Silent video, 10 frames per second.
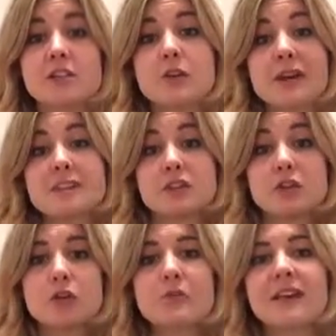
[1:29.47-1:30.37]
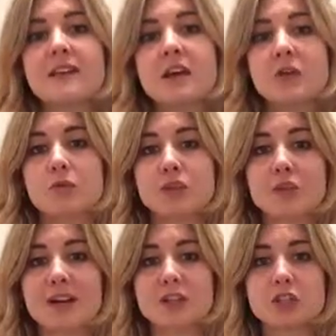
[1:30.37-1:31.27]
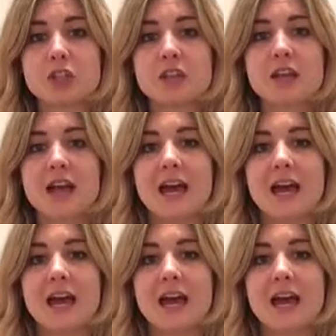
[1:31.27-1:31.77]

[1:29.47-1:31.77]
So that's the shoulder blade, retraction